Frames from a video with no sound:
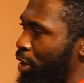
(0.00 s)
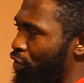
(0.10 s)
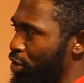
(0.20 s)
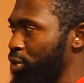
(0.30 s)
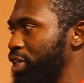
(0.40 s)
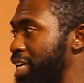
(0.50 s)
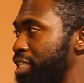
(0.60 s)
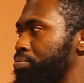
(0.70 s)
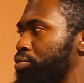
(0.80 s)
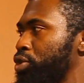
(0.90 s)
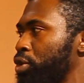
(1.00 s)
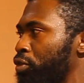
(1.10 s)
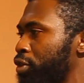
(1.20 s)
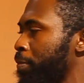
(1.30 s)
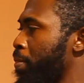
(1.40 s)
of us. So that's the beauty
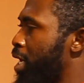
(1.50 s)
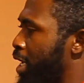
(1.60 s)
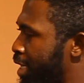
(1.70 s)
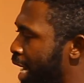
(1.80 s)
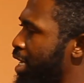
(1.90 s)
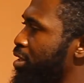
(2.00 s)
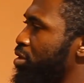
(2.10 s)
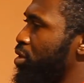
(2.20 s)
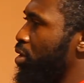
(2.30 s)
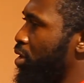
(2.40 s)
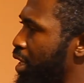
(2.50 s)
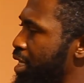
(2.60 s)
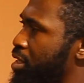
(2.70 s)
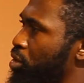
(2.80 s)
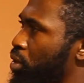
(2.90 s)
of it. Then
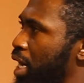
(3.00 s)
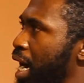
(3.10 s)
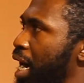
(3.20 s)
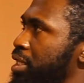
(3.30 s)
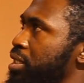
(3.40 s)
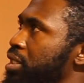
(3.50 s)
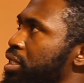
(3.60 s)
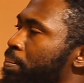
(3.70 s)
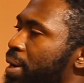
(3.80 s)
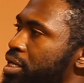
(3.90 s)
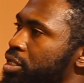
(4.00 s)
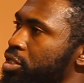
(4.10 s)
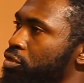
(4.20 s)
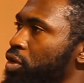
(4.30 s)
let's look at the palliative.